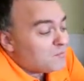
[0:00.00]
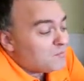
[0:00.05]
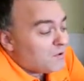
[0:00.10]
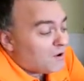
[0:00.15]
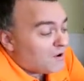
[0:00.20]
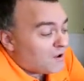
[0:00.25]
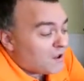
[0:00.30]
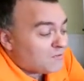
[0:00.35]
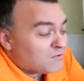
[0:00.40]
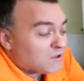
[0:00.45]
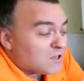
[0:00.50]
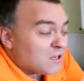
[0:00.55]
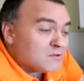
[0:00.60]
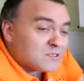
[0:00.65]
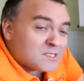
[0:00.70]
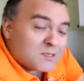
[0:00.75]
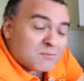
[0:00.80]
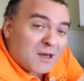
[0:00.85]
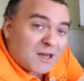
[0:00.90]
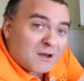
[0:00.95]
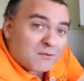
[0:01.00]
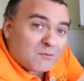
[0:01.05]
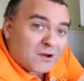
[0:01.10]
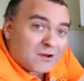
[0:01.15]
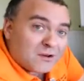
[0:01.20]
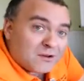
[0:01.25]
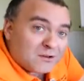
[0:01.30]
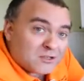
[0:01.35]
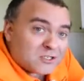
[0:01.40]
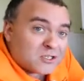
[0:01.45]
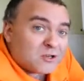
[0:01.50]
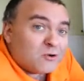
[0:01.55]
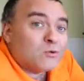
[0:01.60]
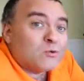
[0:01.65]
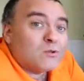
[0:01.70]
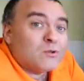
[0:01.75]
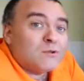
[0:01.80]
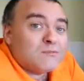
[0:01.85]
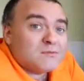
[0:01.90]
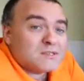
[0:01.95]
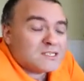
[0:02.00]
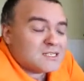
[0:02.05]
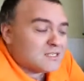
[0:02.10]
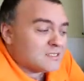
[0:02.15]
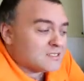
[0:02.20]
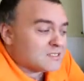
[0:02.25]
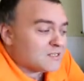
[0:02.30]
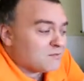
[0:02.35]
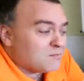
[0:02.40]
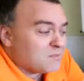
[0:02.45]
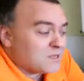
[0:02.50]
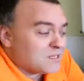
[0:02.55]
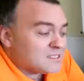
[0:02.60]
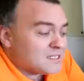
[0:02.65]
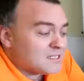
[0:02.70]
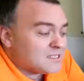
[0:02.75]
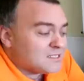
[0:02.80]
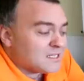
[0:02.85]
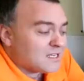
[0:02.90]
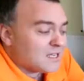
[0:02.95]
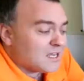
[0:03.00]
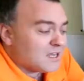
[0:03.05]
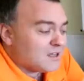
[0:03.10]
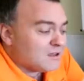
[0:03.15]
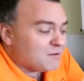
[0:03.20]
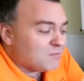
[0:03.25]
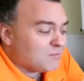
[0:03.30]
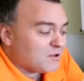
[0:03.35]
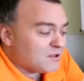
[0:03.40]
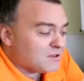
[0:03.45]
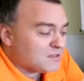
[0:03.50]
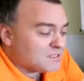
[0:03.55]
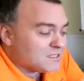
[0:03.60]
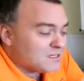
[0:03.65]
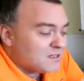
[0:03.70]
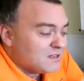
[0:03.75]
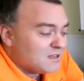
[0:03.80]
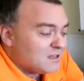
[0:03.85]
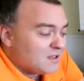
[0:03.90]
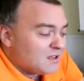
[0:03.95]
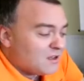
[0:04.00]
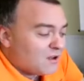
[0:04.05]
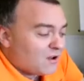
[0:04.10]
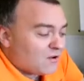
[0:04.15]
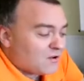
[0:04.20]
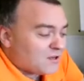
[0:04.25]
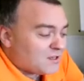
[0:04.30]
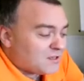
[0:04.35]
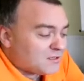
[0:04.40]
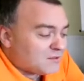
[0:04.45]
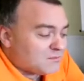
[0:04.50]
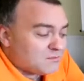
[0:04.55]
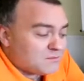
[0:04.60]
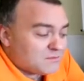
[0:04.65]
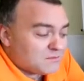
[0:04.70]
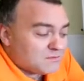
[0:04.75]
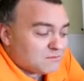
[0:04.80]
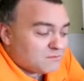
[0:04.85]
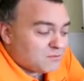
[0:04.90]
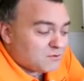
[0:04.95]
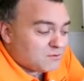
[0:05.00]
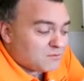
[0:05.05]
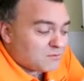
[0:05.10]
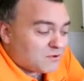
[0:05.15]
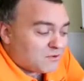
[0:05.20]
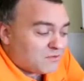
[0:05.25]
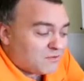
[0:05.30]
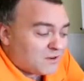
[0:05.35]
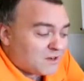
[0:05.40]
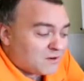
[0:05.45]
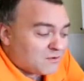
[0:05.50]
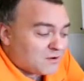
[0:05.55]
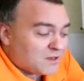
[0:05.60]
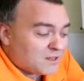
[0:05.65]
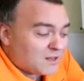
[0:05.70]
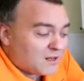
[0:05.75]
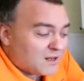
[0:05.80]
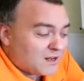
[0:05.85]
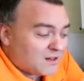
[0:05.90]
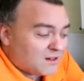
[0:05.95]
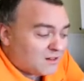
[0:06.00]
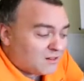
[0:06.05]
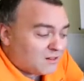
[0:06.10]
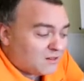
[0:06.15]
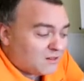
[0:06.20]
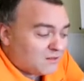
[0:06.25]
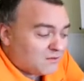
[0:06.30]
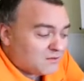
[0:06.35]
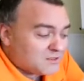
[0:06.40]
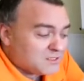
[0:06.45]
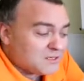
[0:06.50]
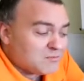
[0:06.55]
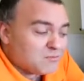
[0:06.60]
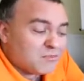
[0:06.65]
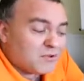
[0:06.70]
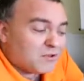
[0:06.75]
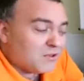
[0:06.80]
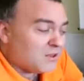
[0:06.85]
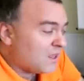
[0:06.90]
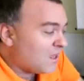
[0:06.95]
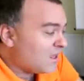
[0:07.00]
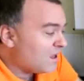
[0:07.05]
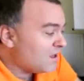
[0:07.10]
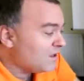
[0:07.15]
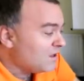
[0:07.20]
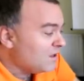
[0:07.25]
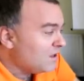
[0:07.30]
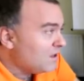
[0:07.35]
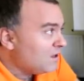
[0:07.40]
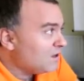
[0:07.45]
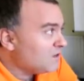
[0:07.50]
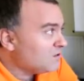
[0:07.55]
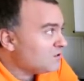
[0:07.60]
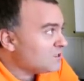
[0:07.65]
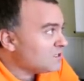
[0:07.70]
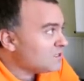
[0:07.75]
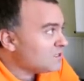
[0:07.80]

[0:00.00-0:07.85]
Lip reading: I haven't used the back one at all since I've been sitting here, but I can put my finger in the little dimple here and just